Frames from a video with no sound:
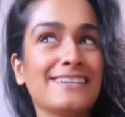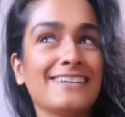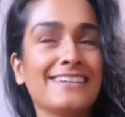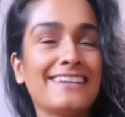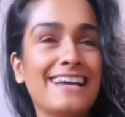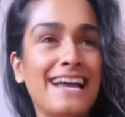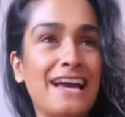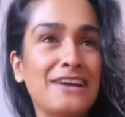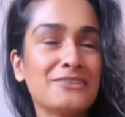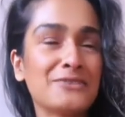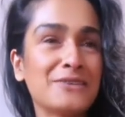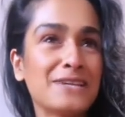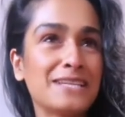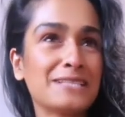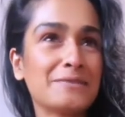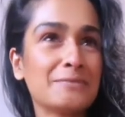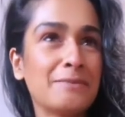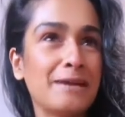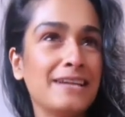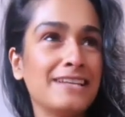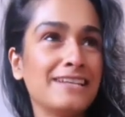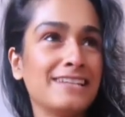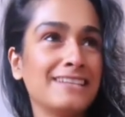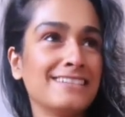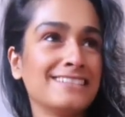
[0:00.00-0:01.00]
how do I
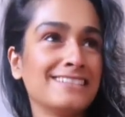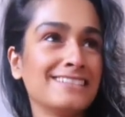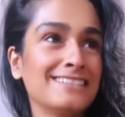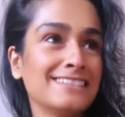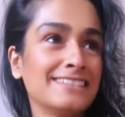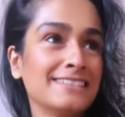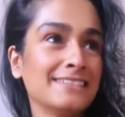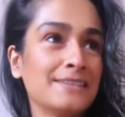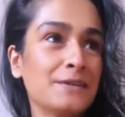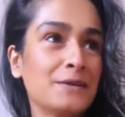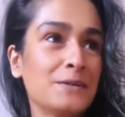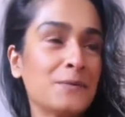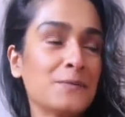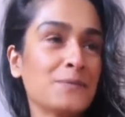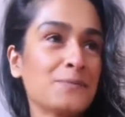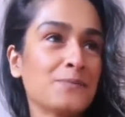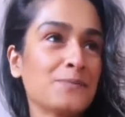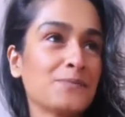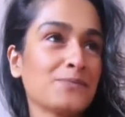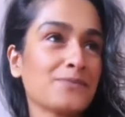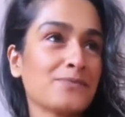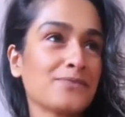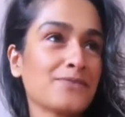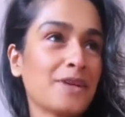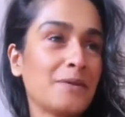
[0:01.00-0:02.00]
explain it?
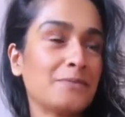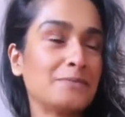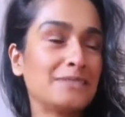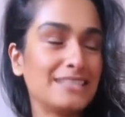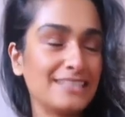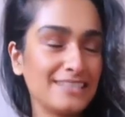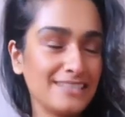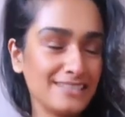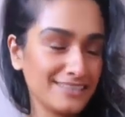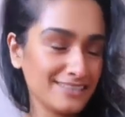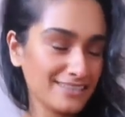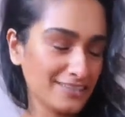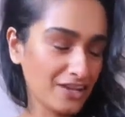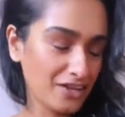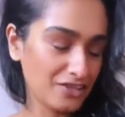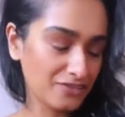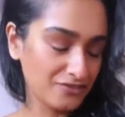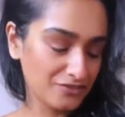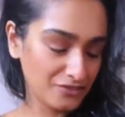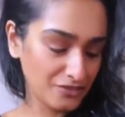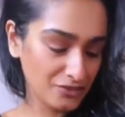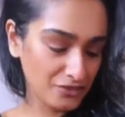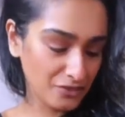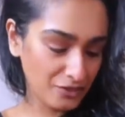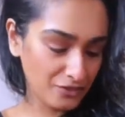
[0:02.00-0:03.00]
I'm seeing kind
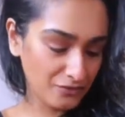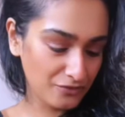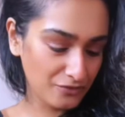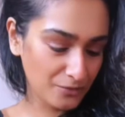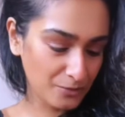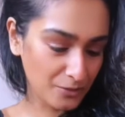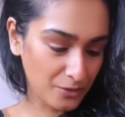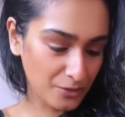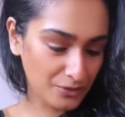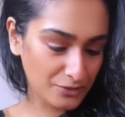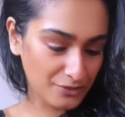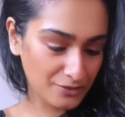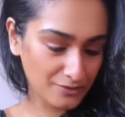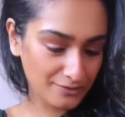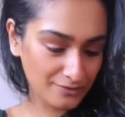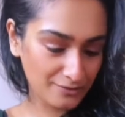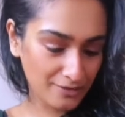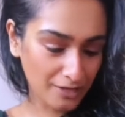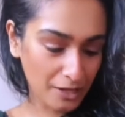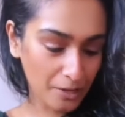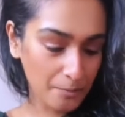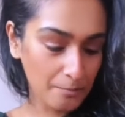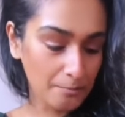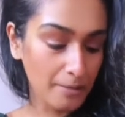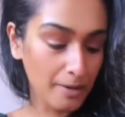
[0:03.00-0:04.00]
of, you know, if you were
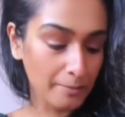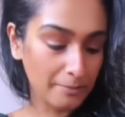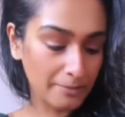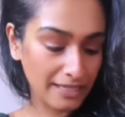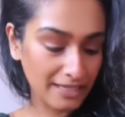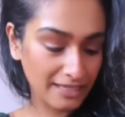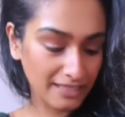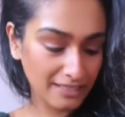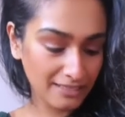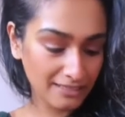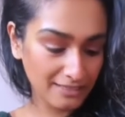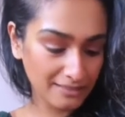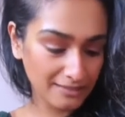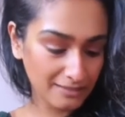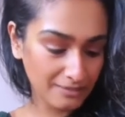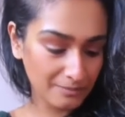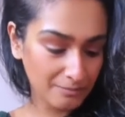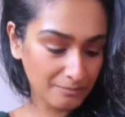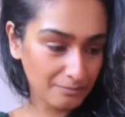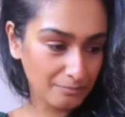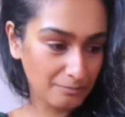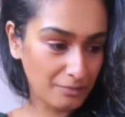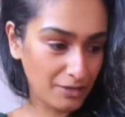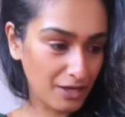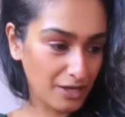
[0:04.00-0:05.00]
like a mummy,
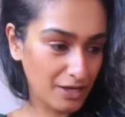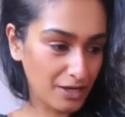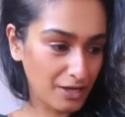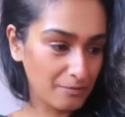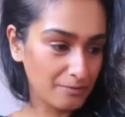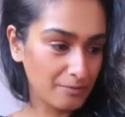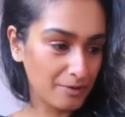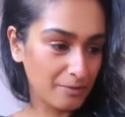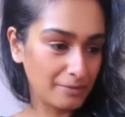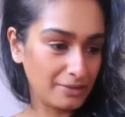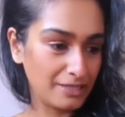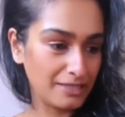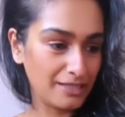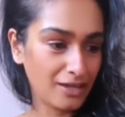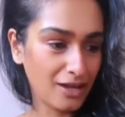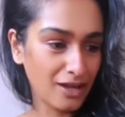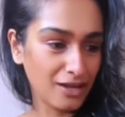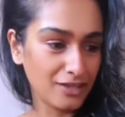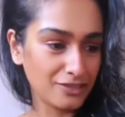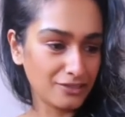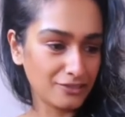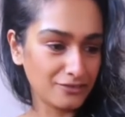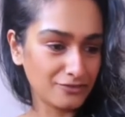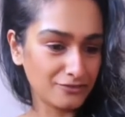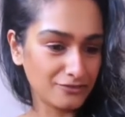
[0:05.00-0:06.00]
but a mummy
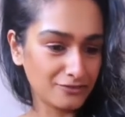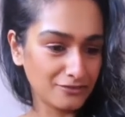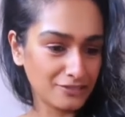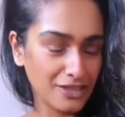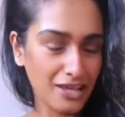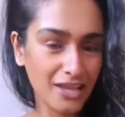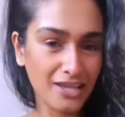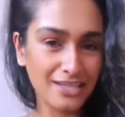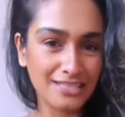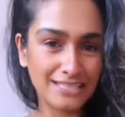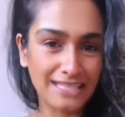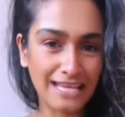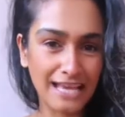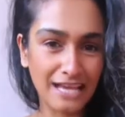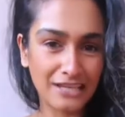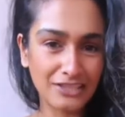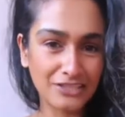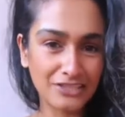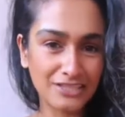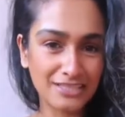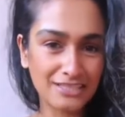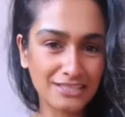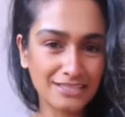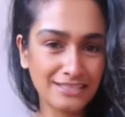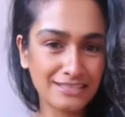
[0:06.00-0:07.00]
kind of turned to
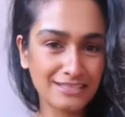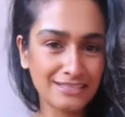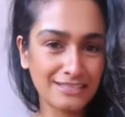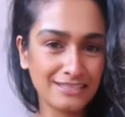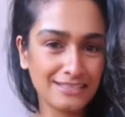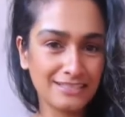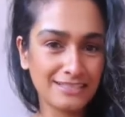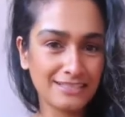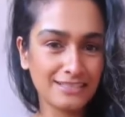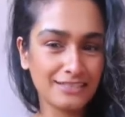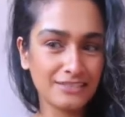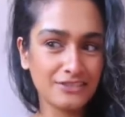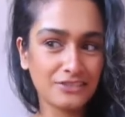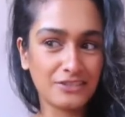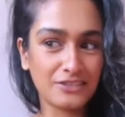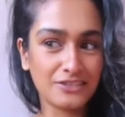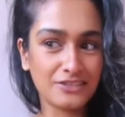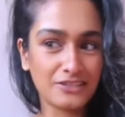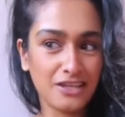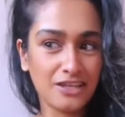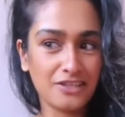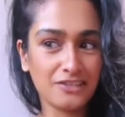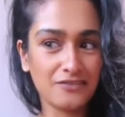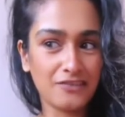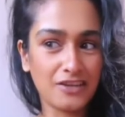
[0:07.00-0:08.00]
ashes. So it's
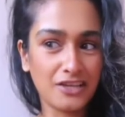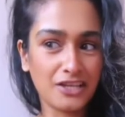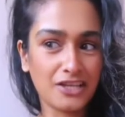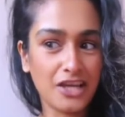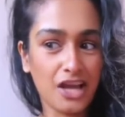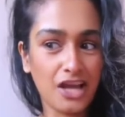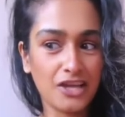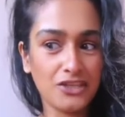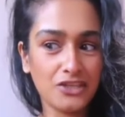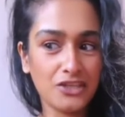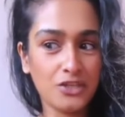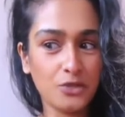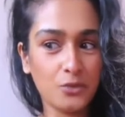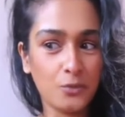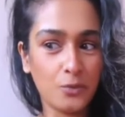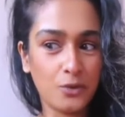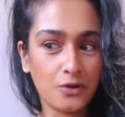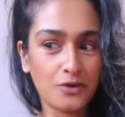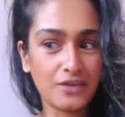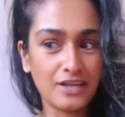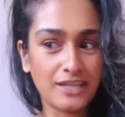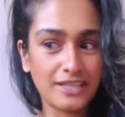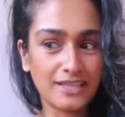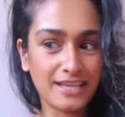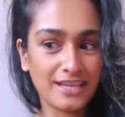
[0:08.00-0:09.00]
kind of like either you're
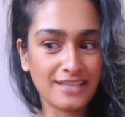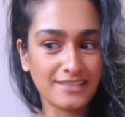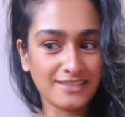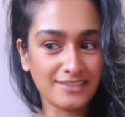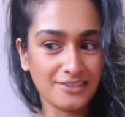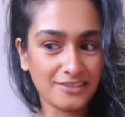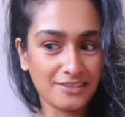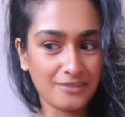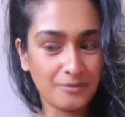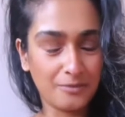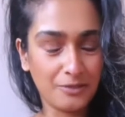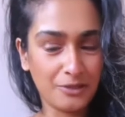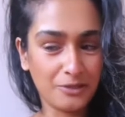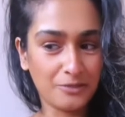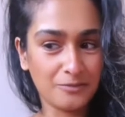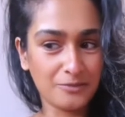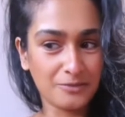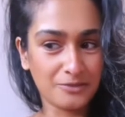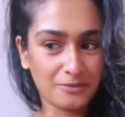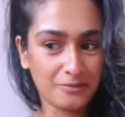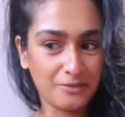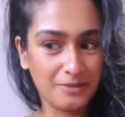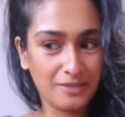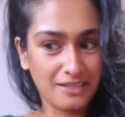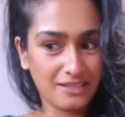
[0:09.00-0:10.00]
worried that it's going to become
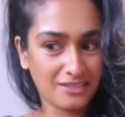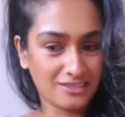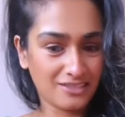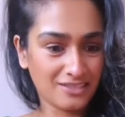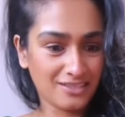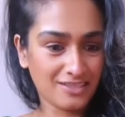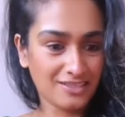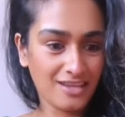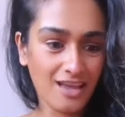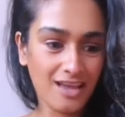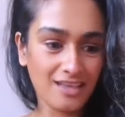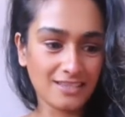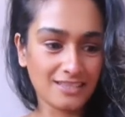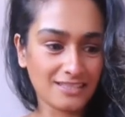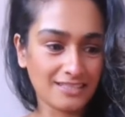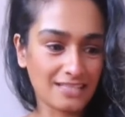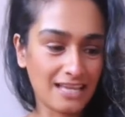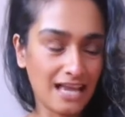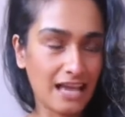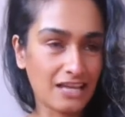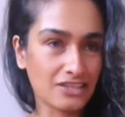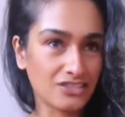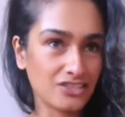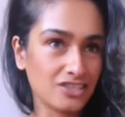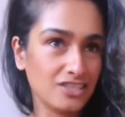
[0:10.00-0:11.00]
something that just turns to
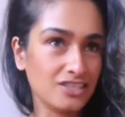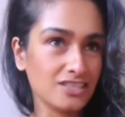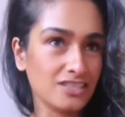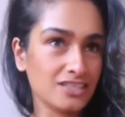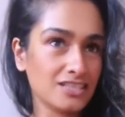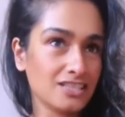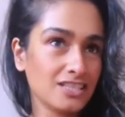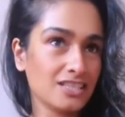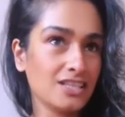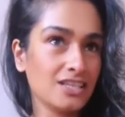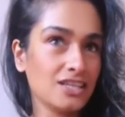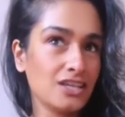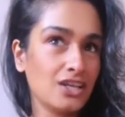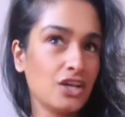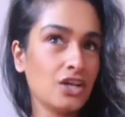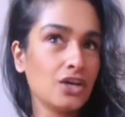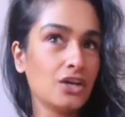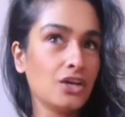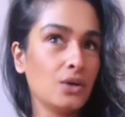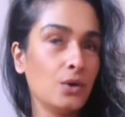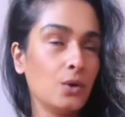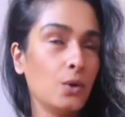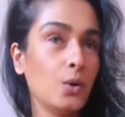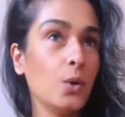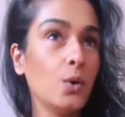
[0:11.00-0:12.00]
ashes,
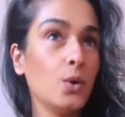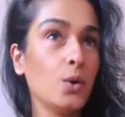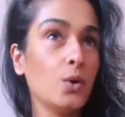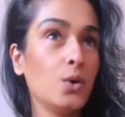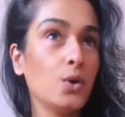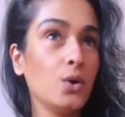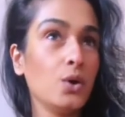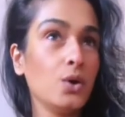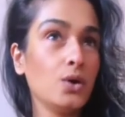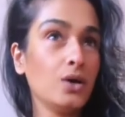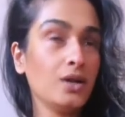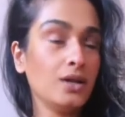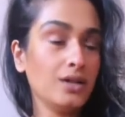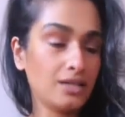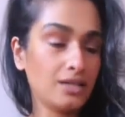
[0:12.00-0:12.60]
or